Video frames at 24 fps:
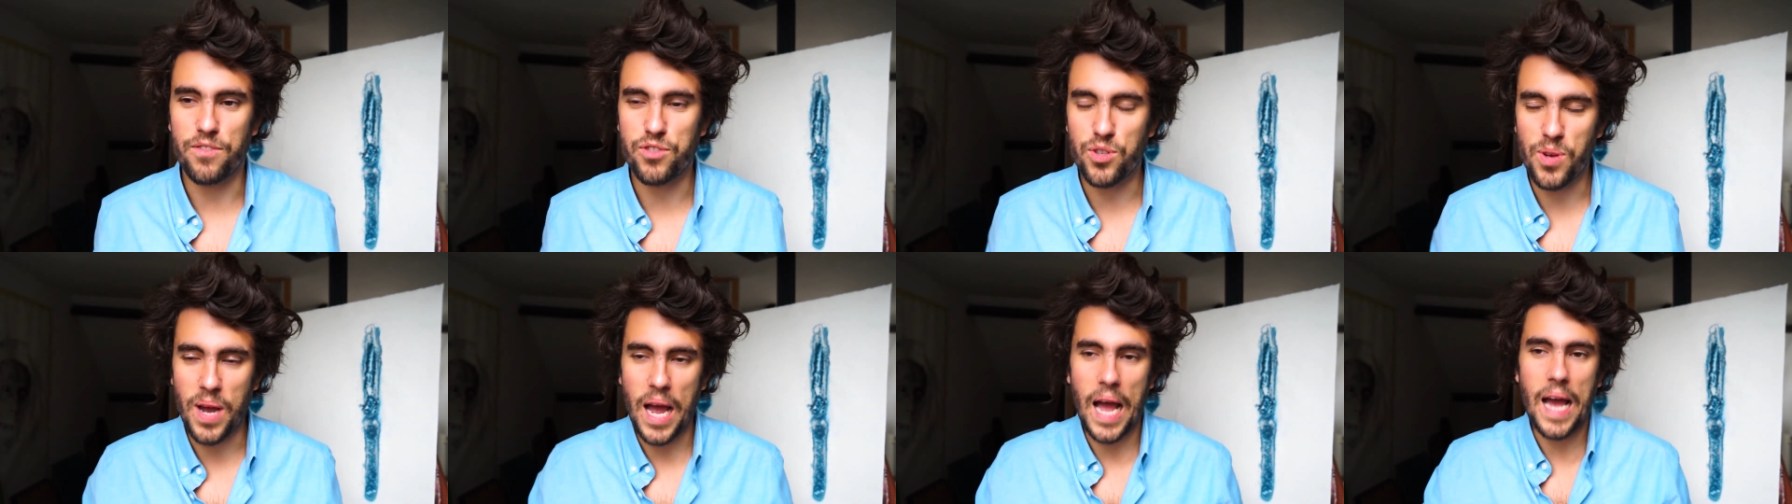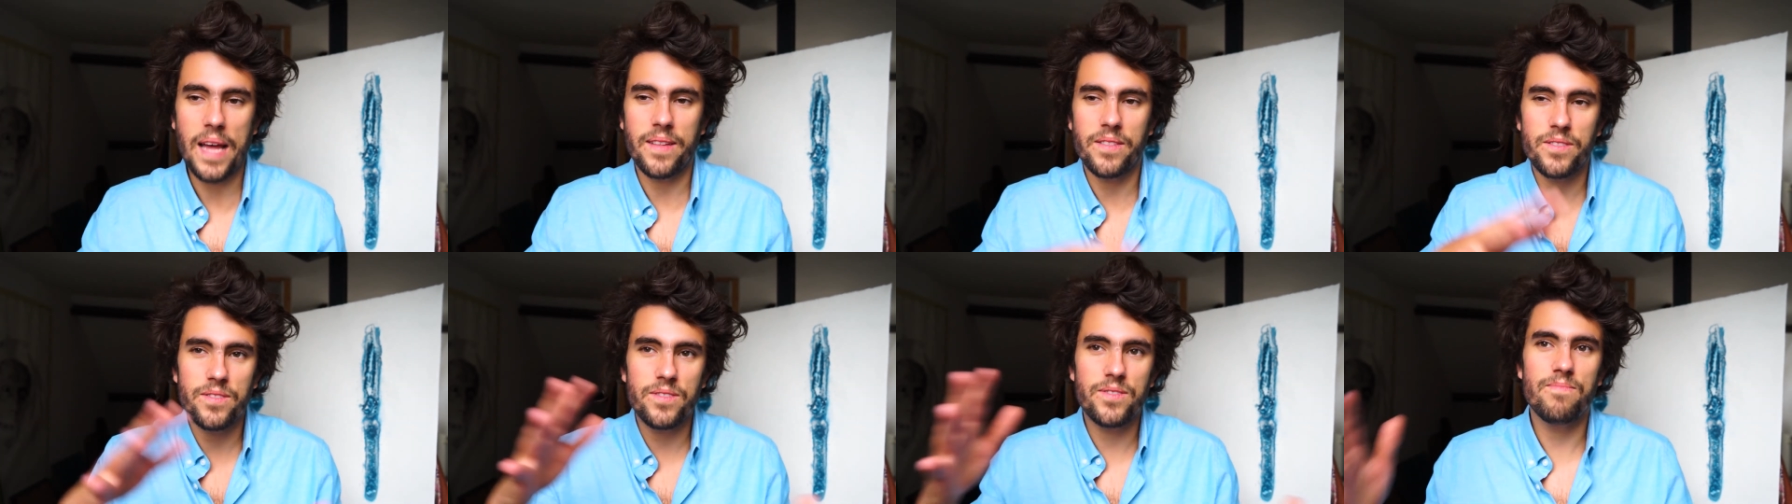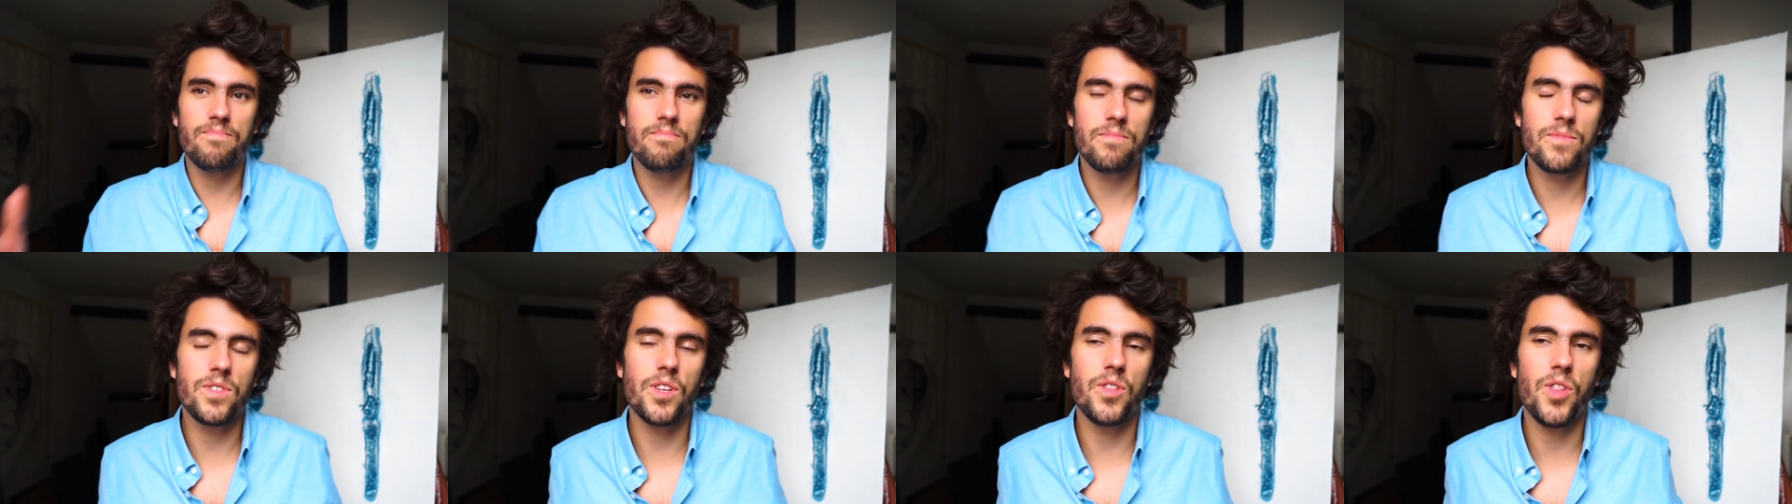So
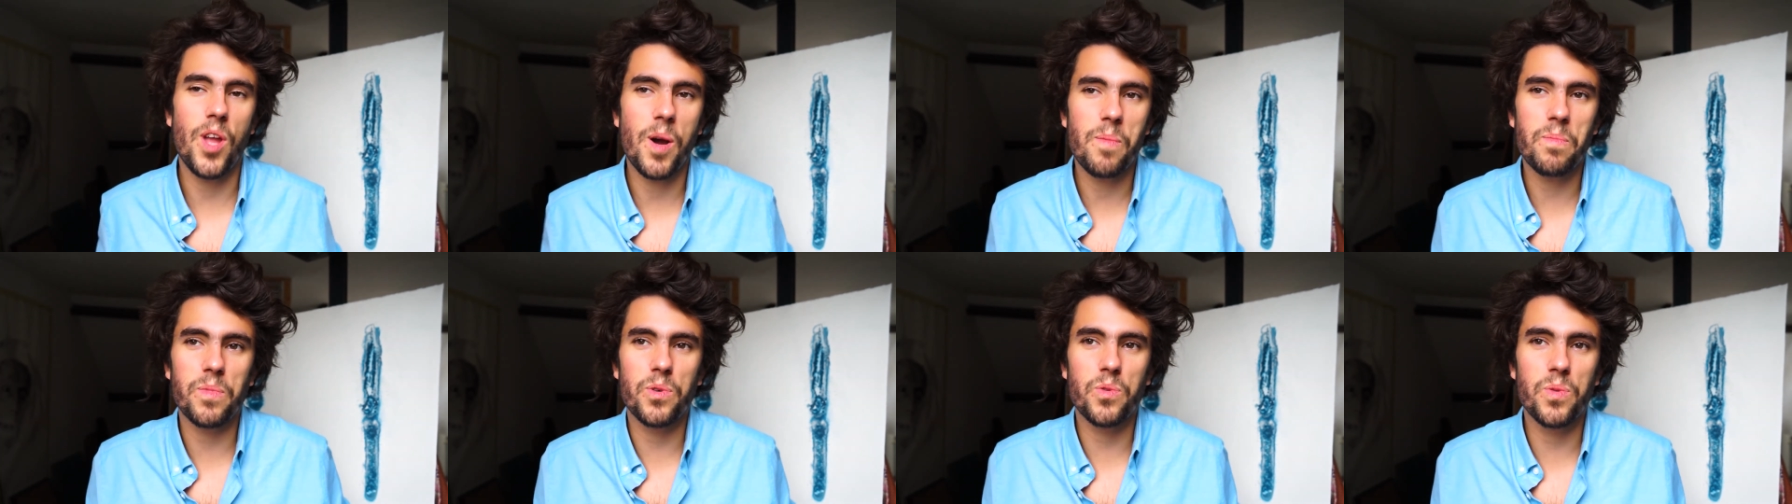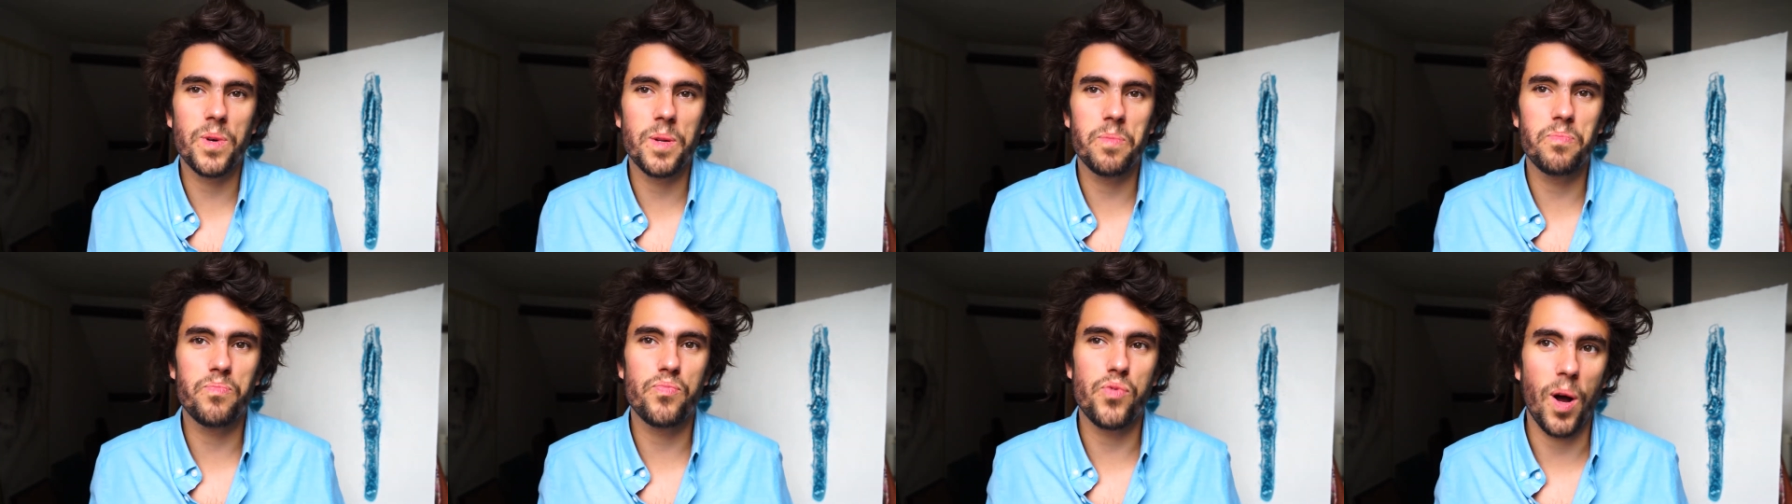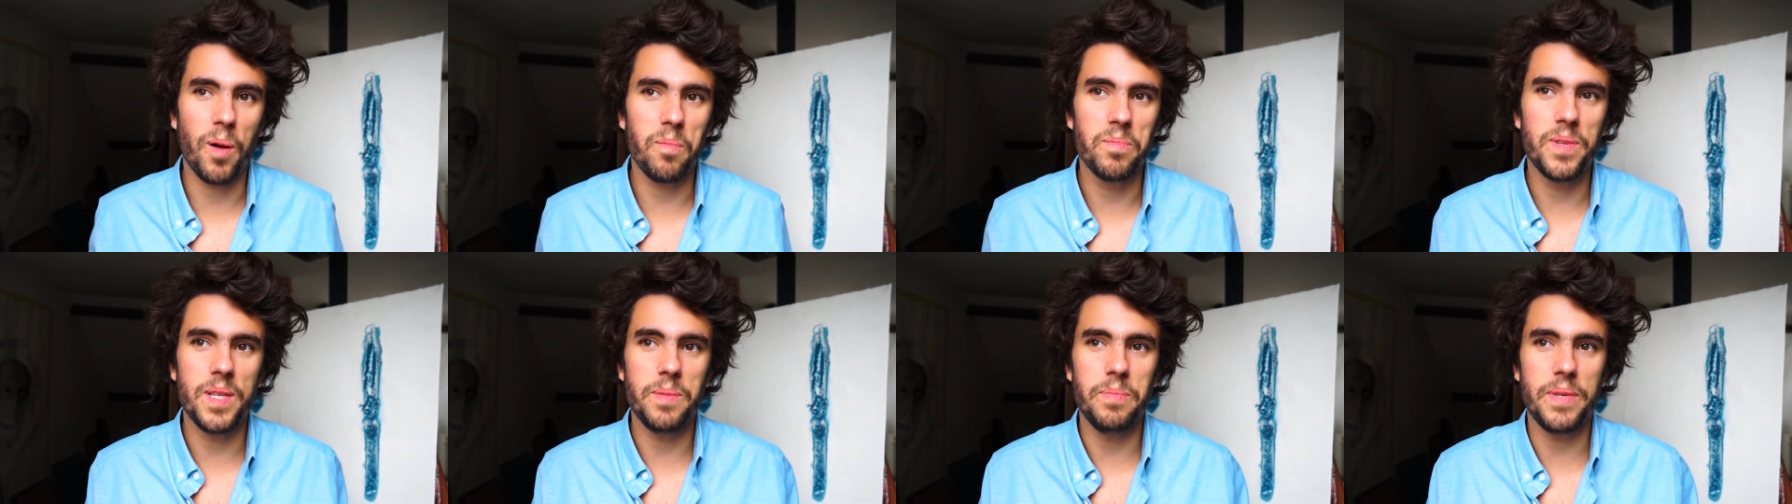the number will
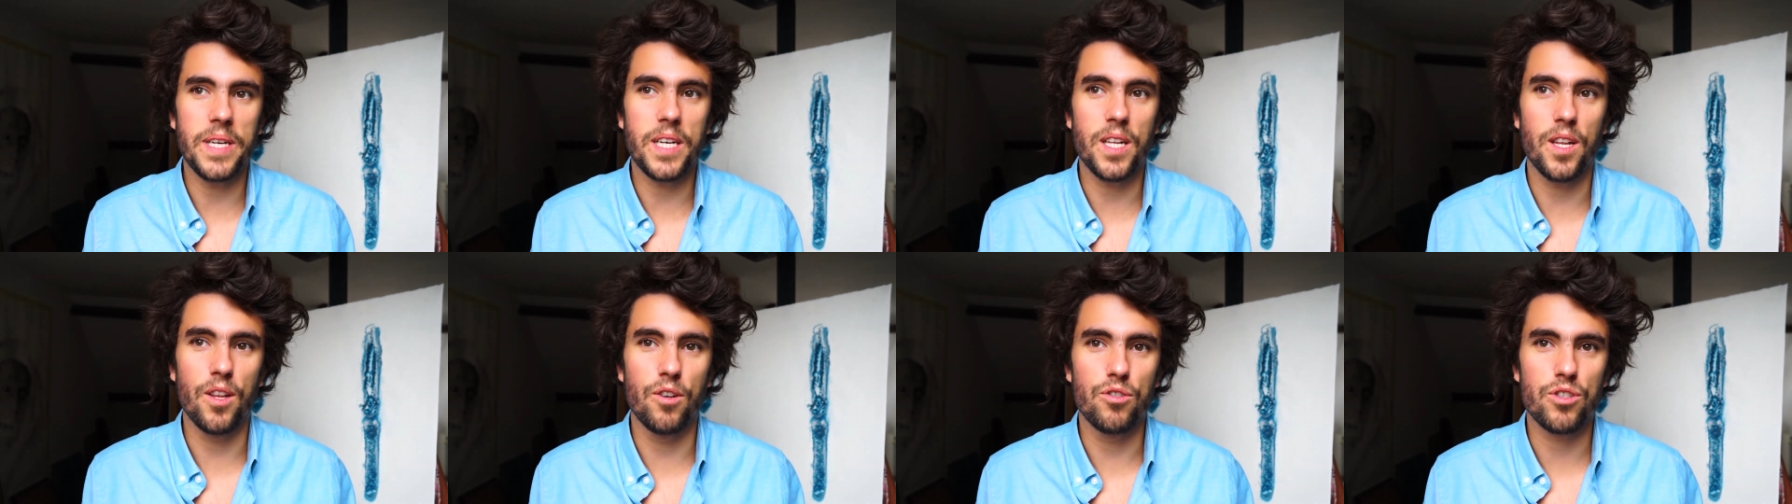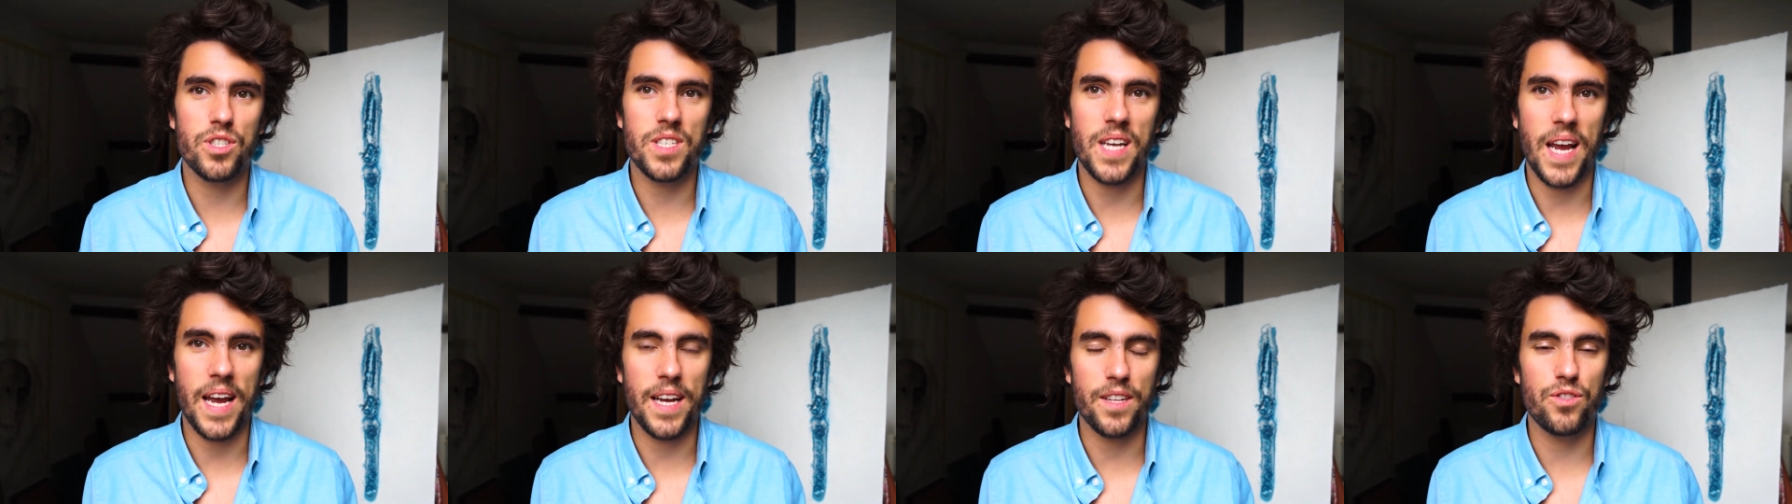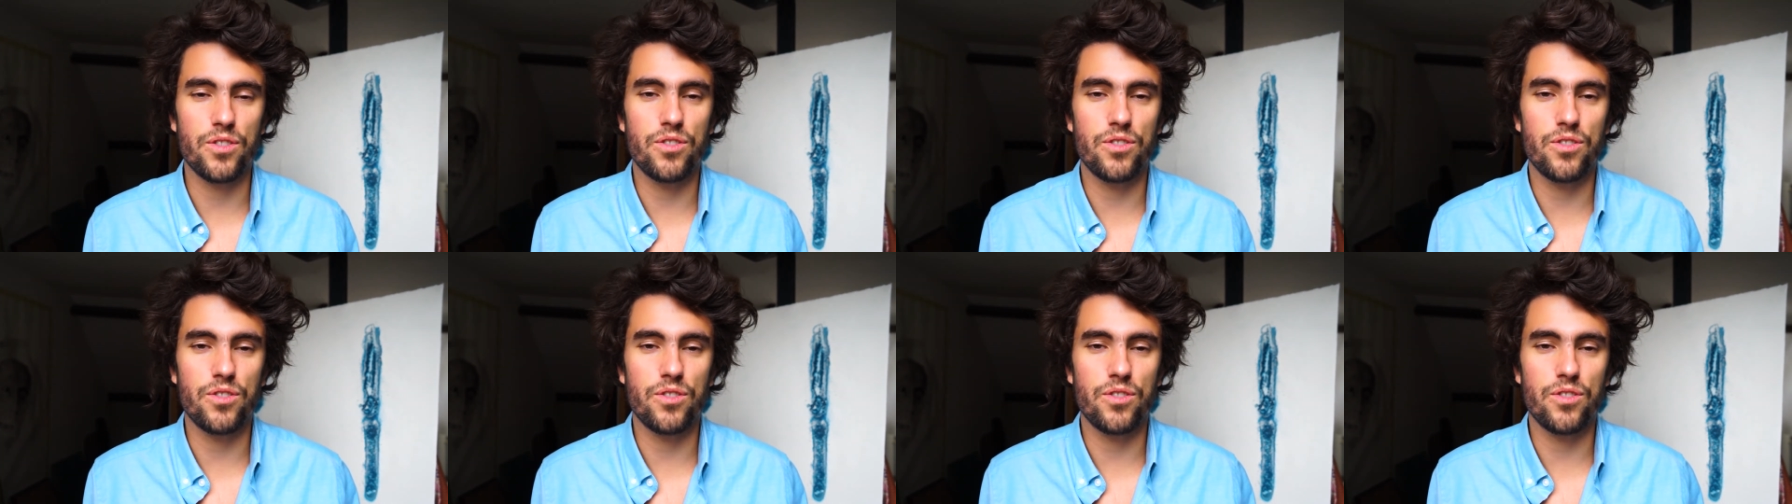probably be closer at